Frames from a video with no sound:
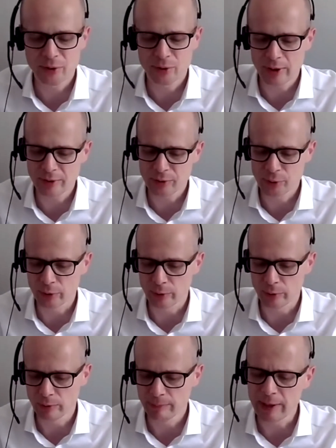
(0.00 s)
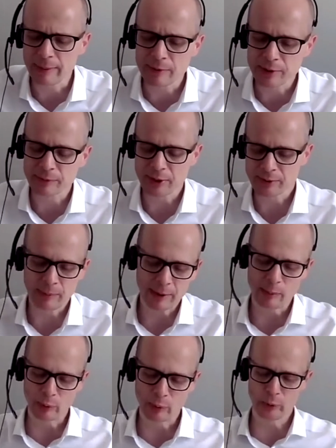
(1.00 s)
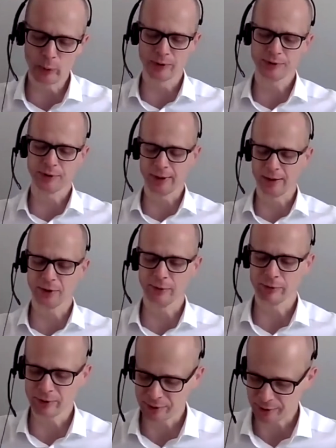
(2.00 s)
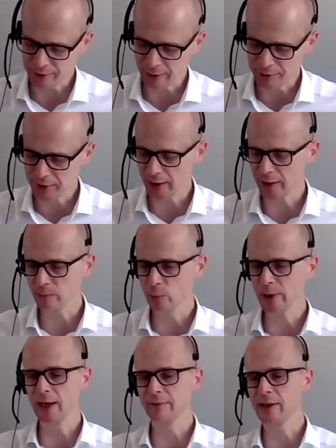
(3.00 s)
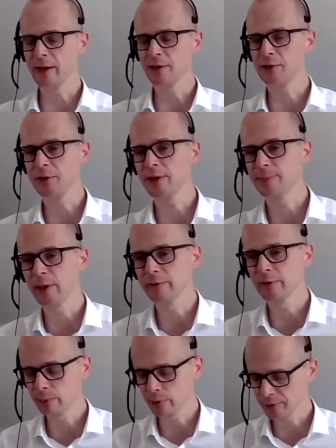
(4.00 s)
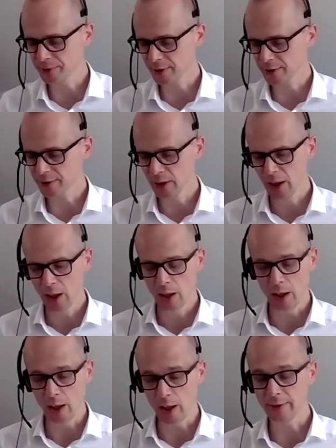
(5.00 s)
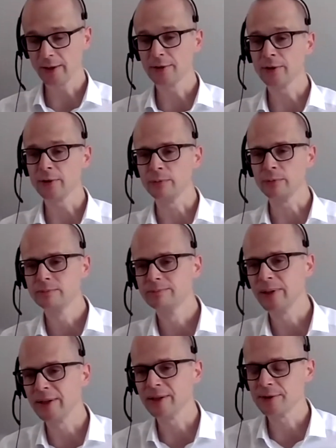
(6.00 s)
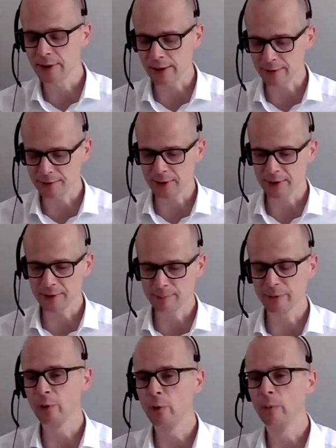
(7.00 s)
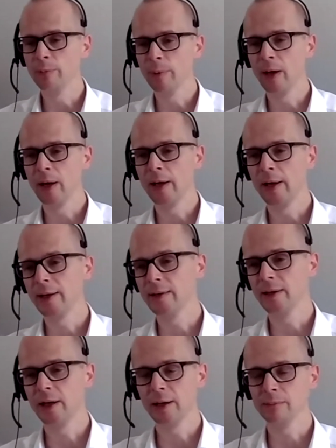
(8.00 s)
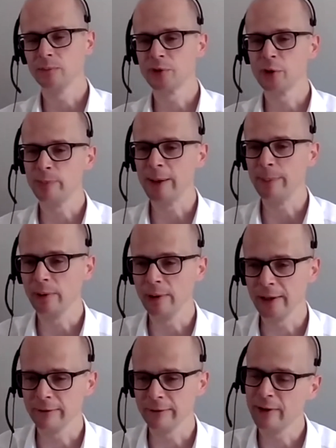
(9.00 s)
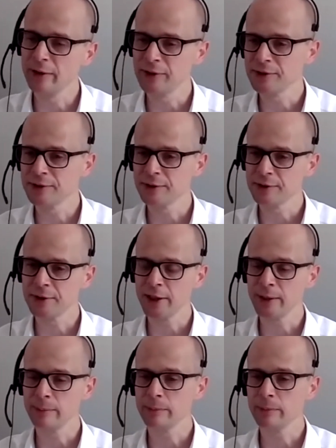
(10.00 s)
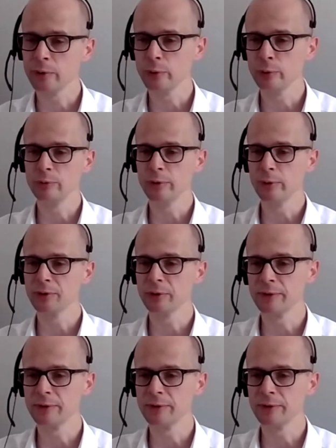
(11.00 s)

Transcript: That's true, but sometimes it might be more nuanced than that. So, for instance, they'll say we have ESG as part of our process, and they do, but it's performed by 2 people in a far distant team who do a sort of